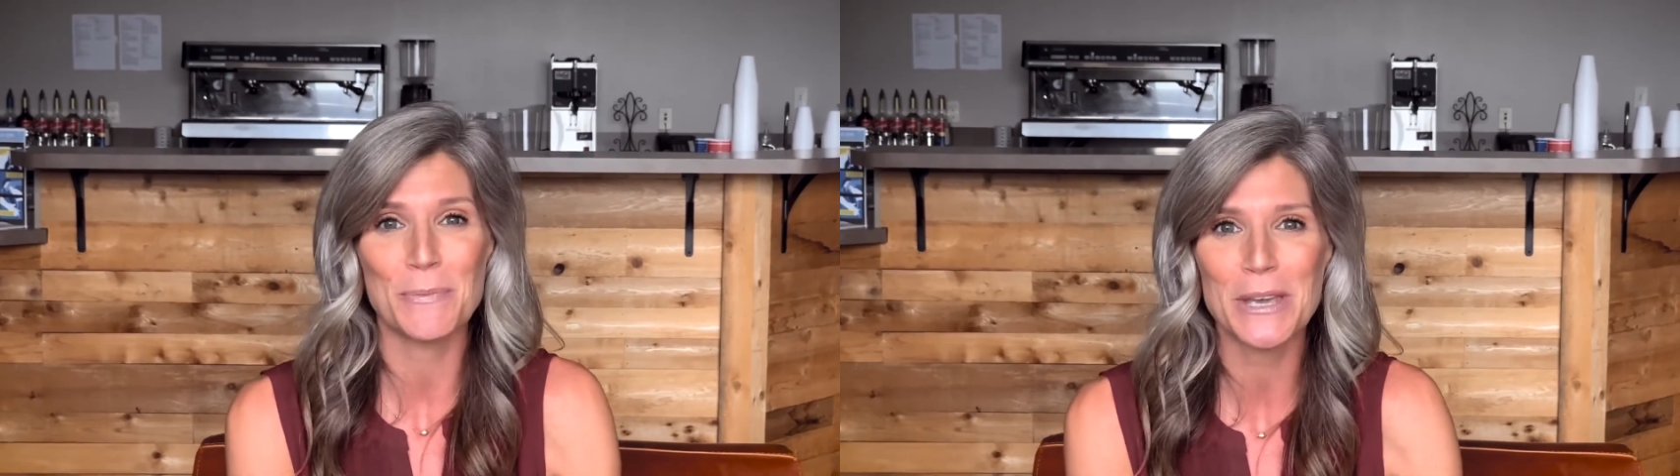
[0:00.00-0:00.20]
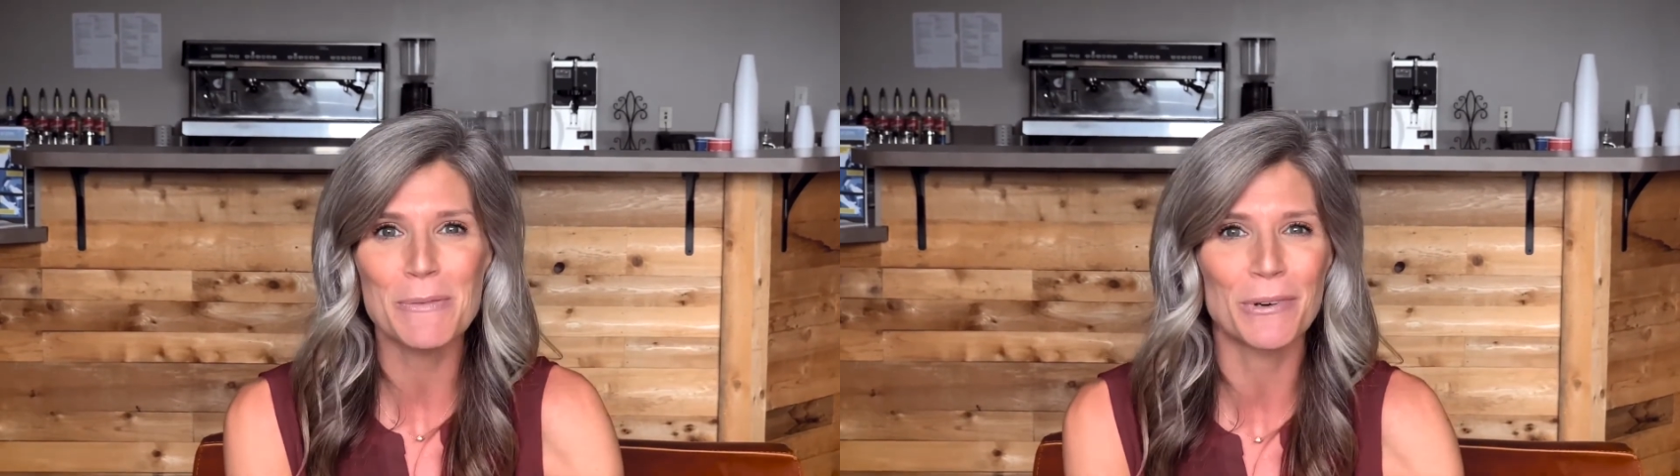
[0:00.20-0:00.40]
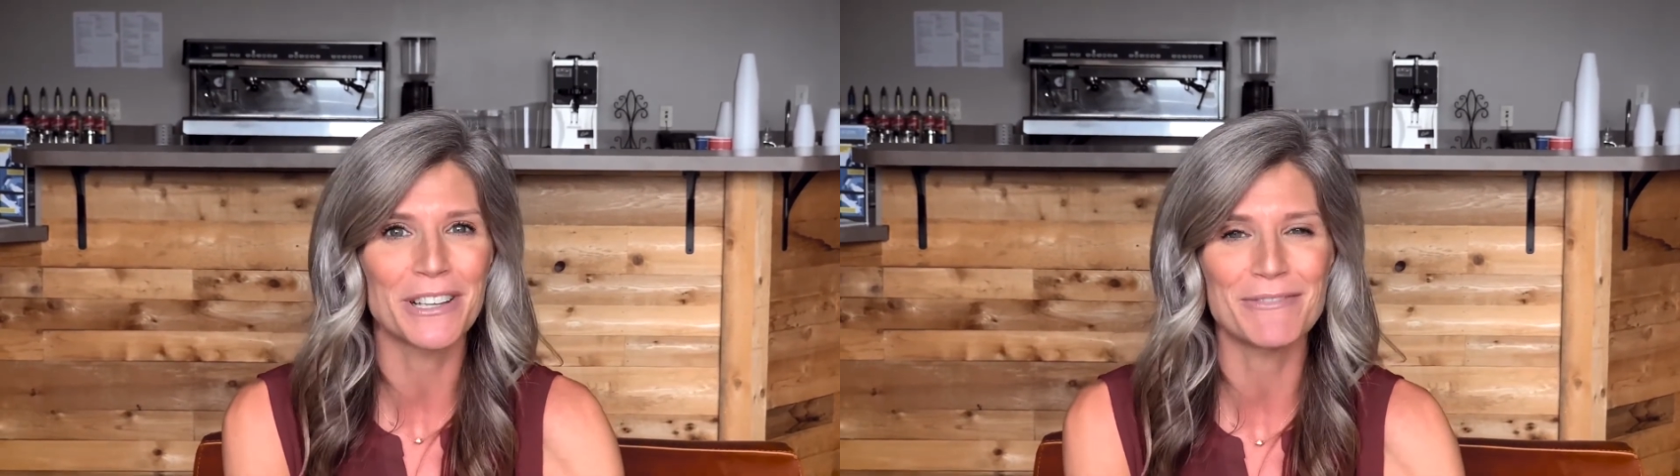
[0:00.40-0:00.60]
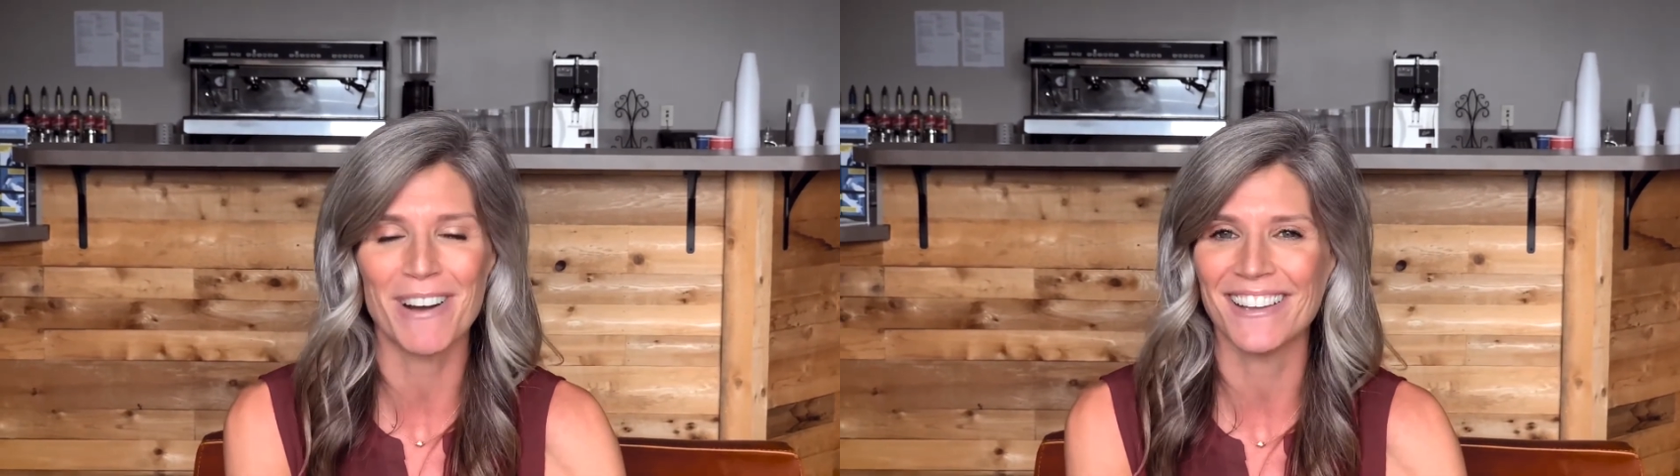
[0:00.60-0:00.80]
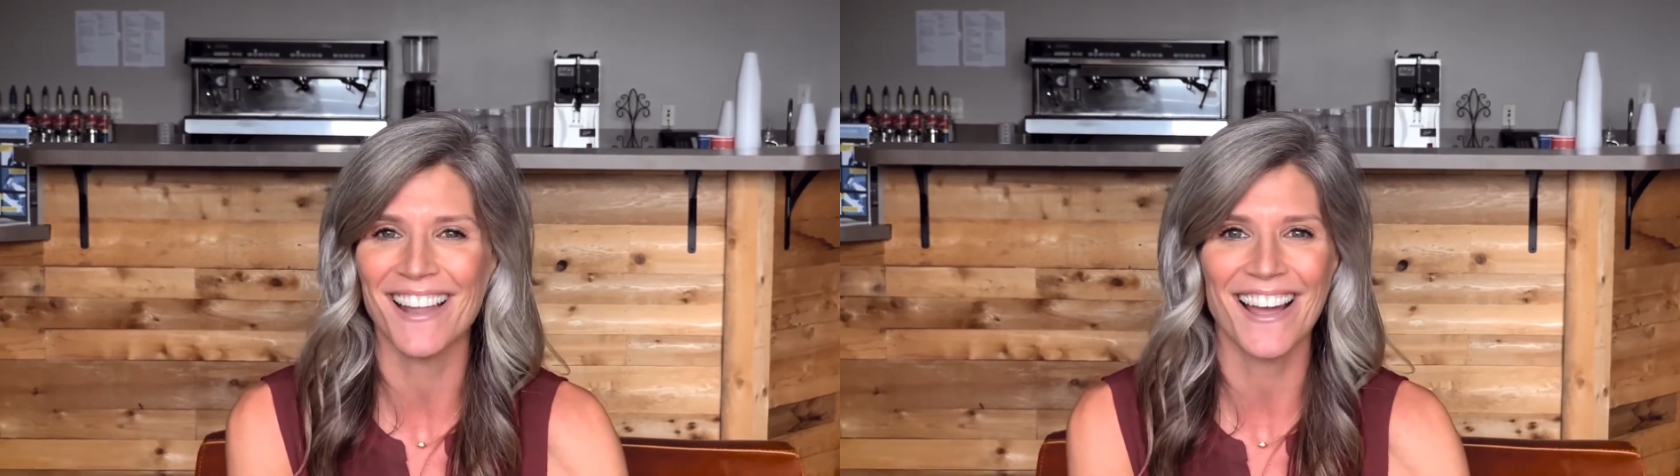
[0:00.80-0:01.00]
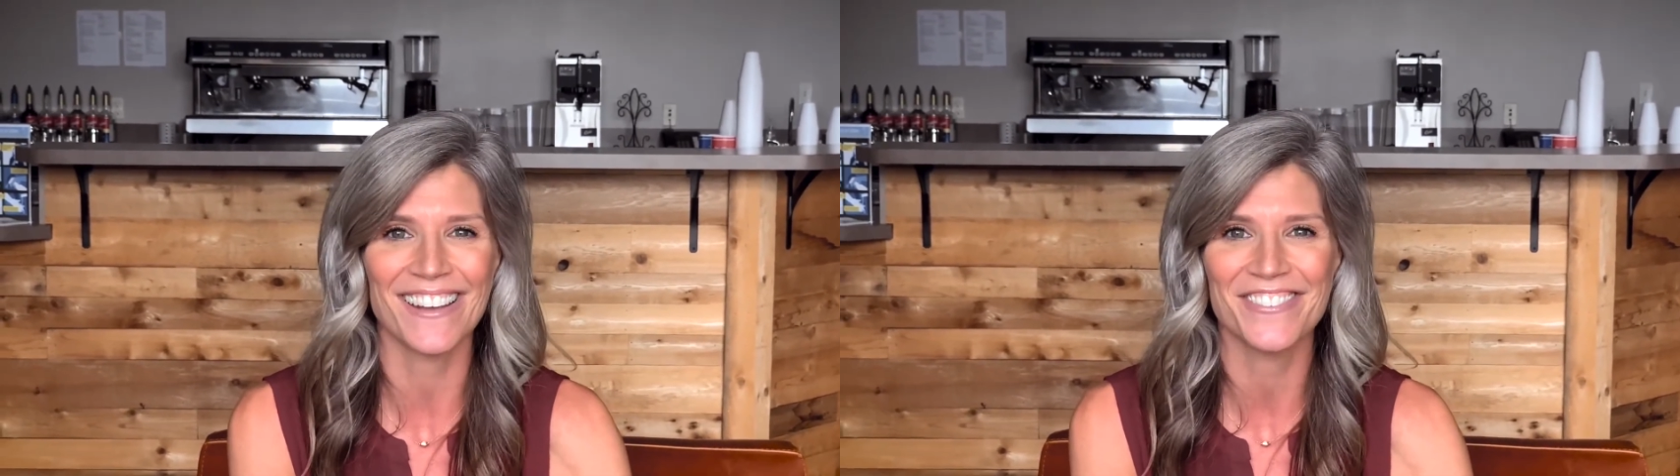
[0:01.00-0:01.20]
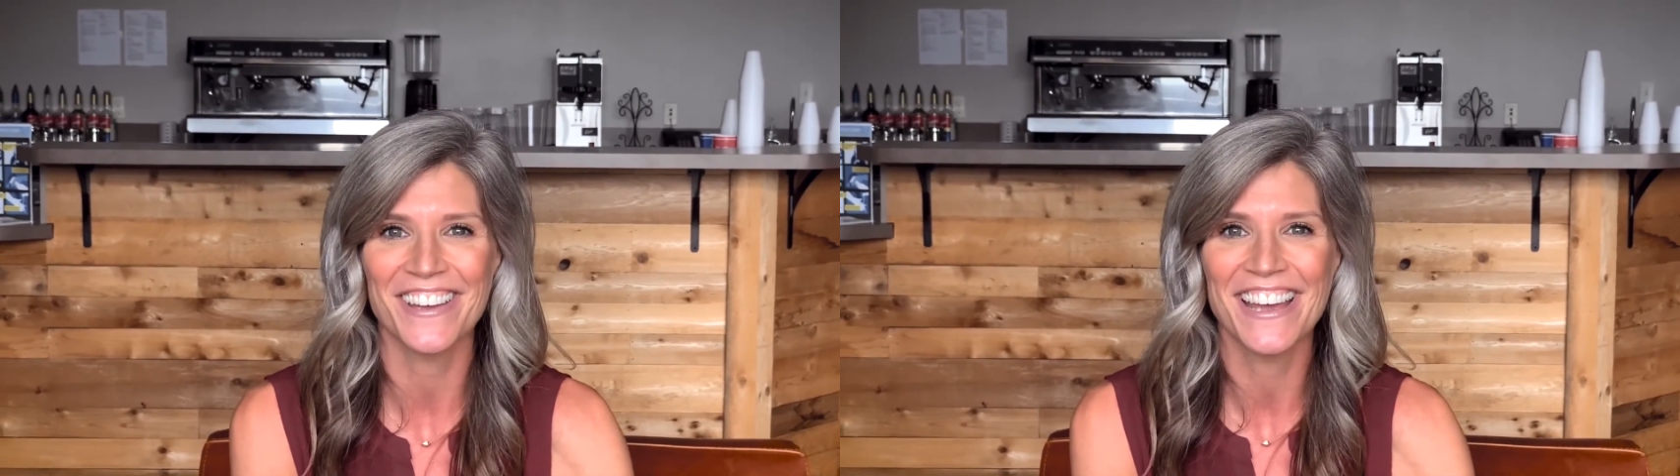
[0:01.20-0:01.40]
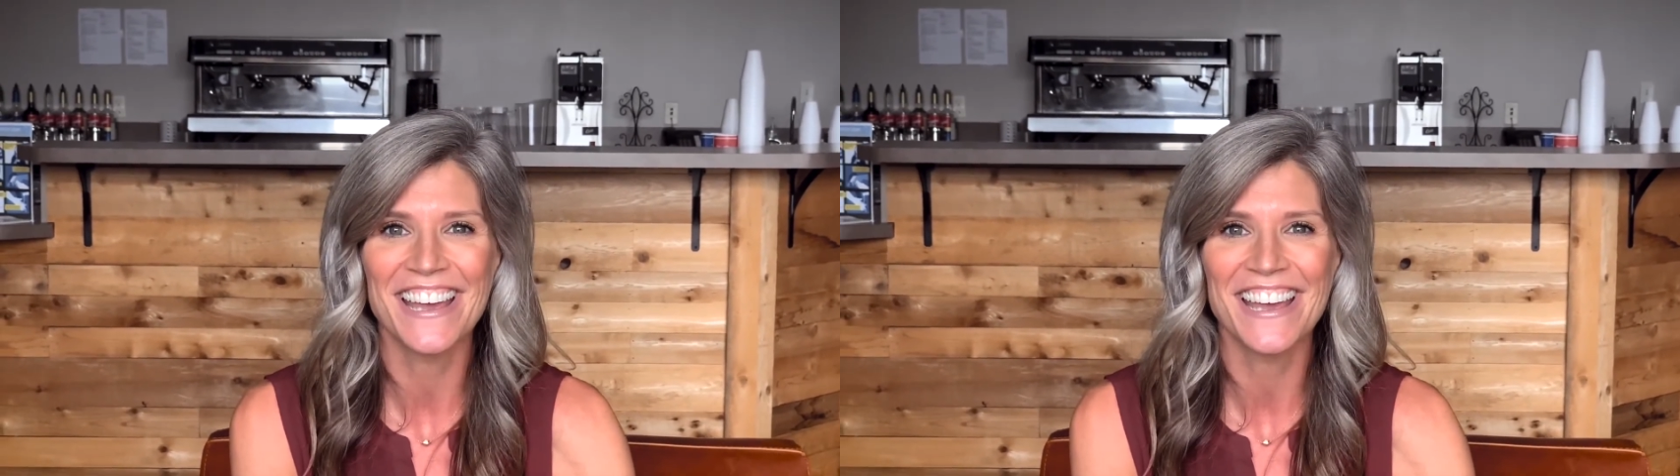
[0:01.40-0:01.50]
people in my life.